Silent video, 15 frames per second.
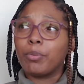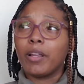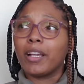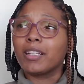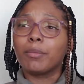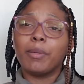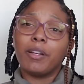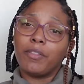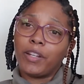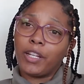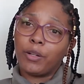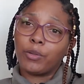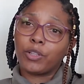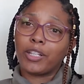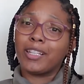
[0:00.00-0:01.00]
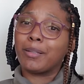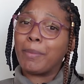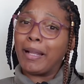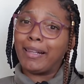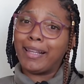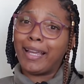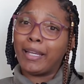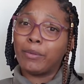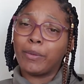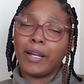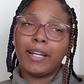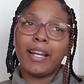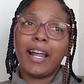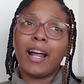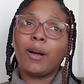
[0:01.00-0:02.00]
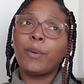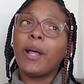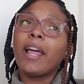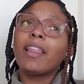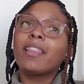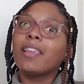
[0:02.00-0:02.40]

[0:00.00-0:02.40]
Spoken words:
plus minute videos is my lane right now.